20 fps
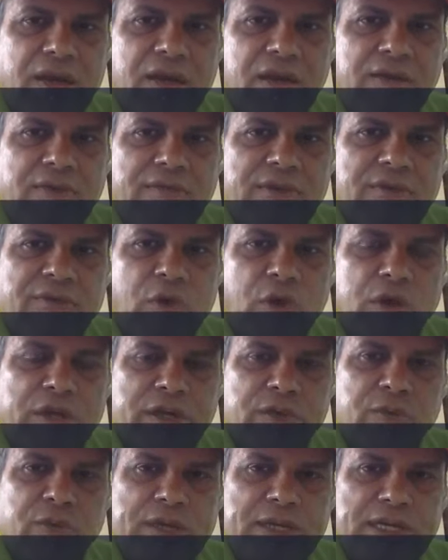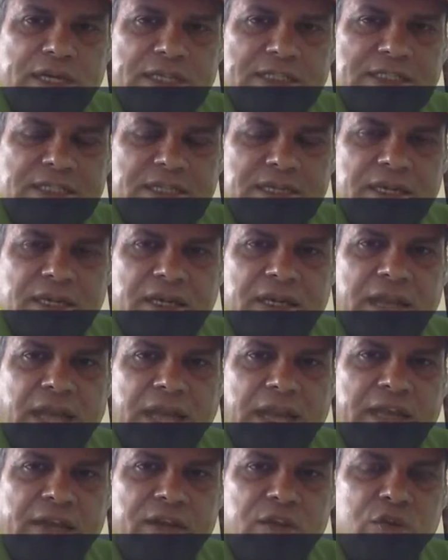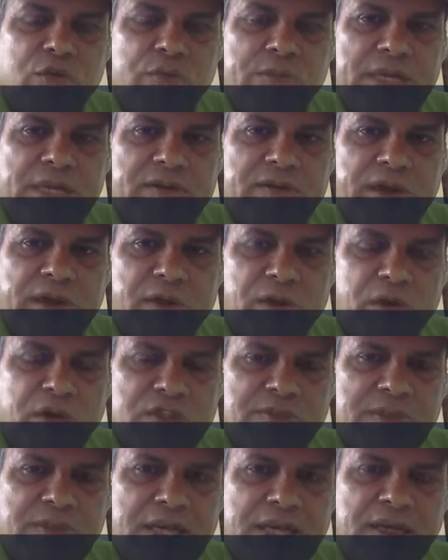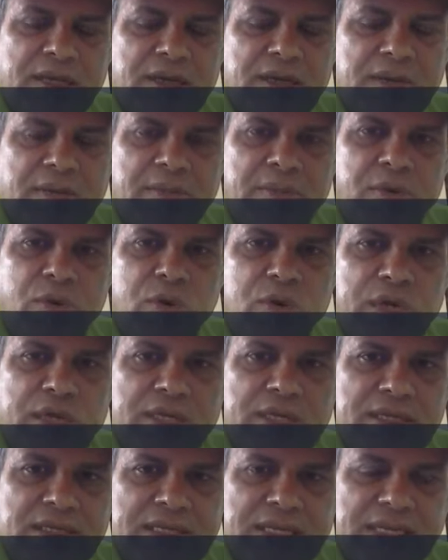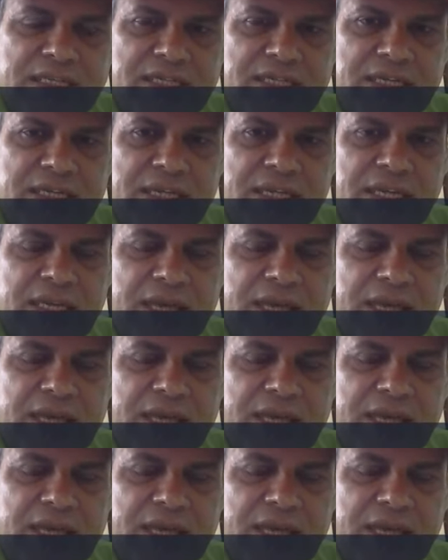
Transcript: We've already witnessed nine new meet records being broken yesterday,